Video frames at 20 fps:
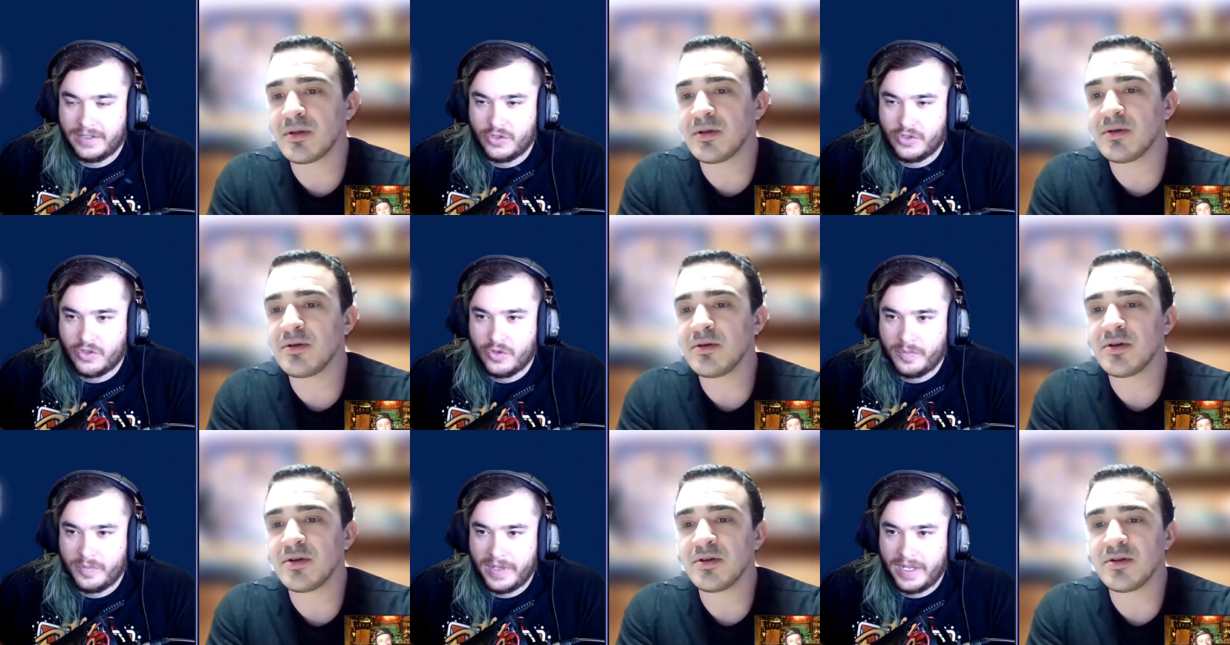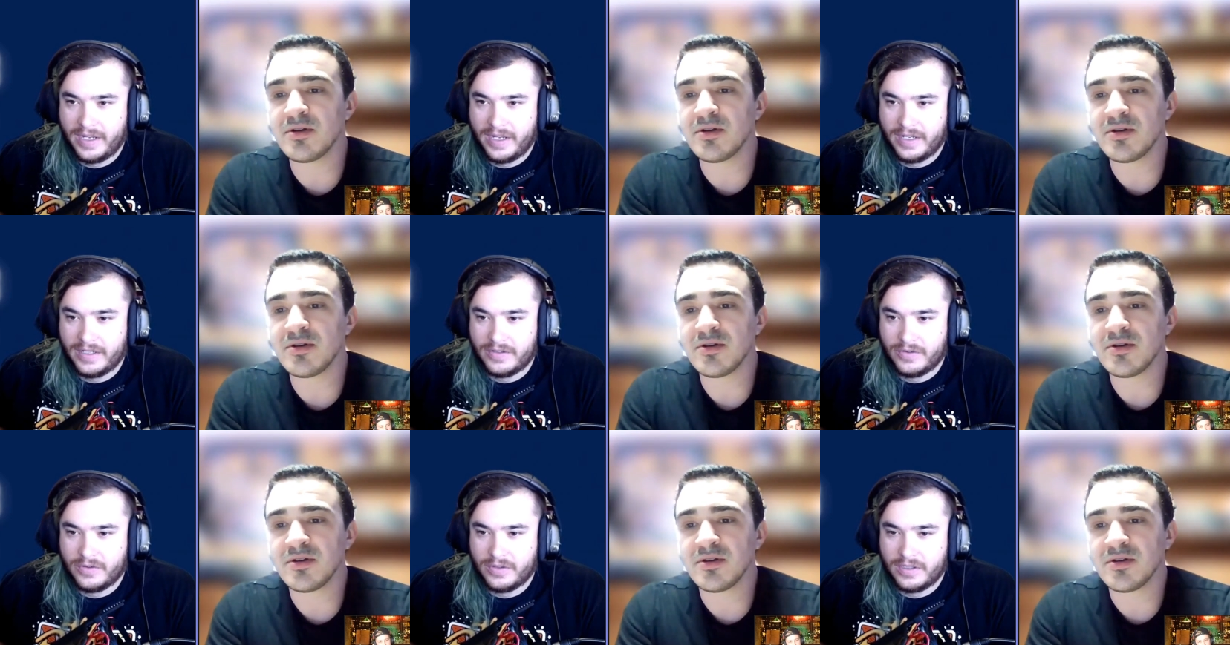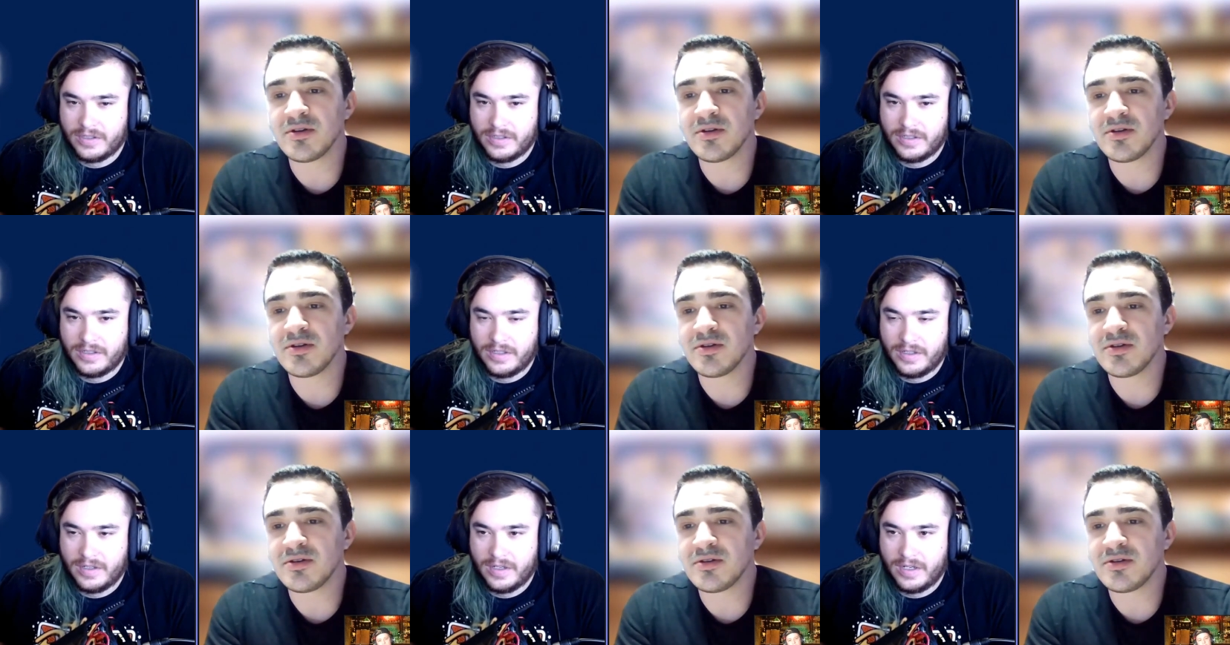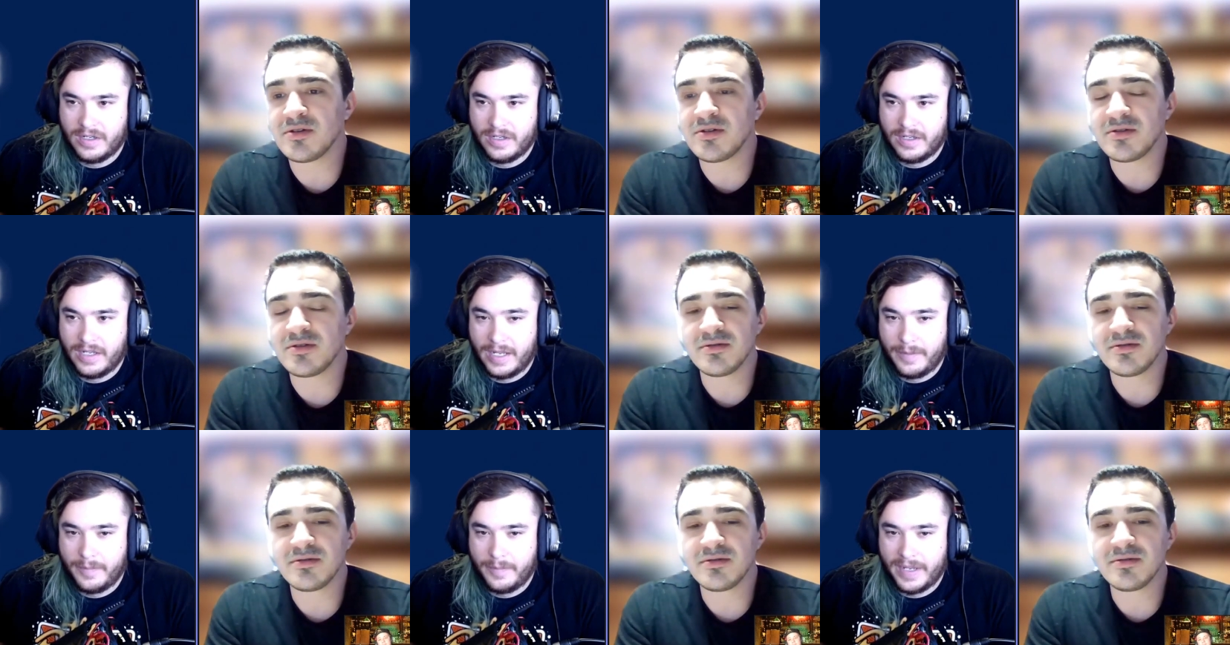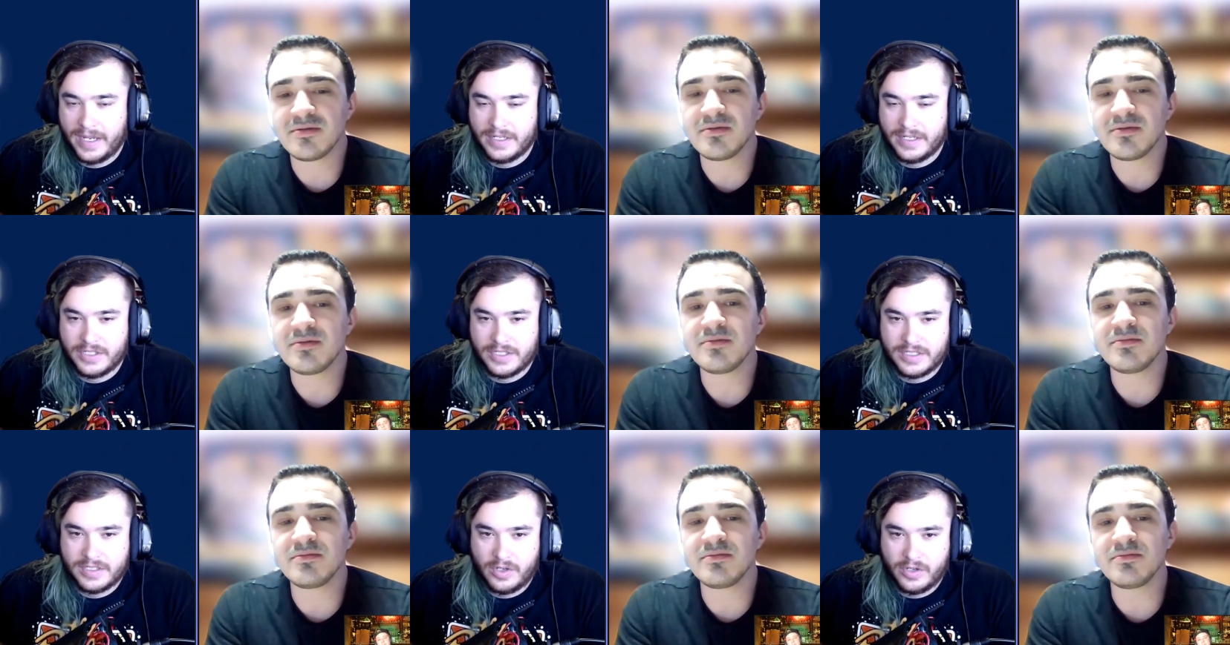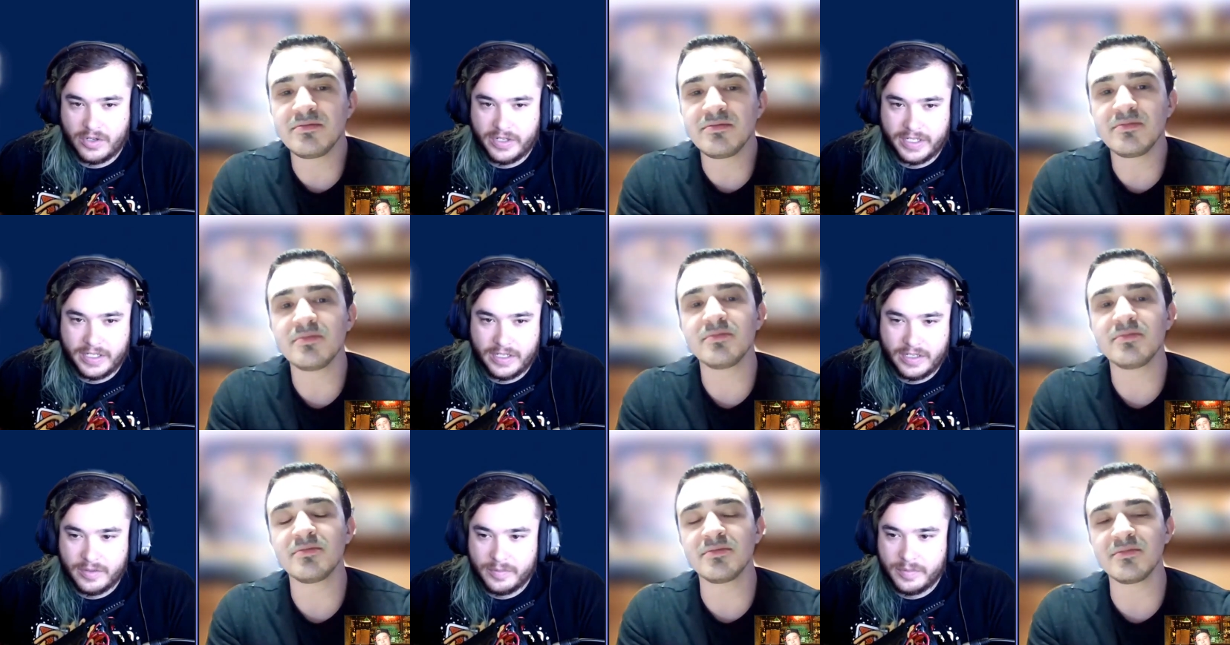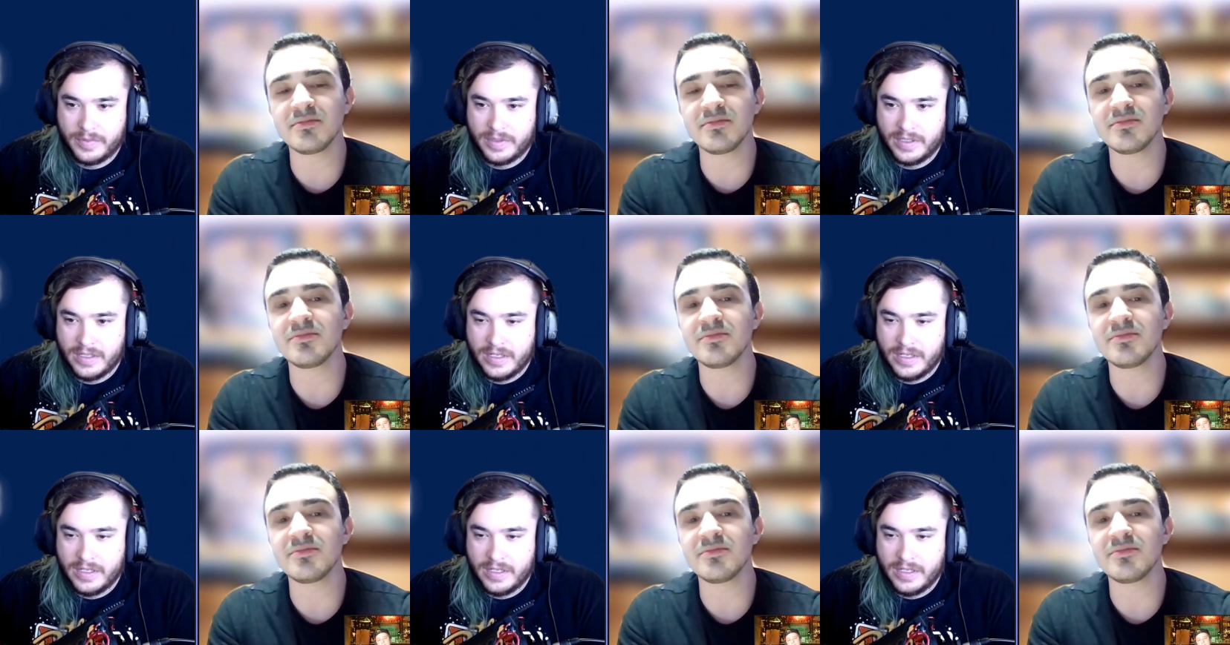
Speaker 1: local band or a band just starting up,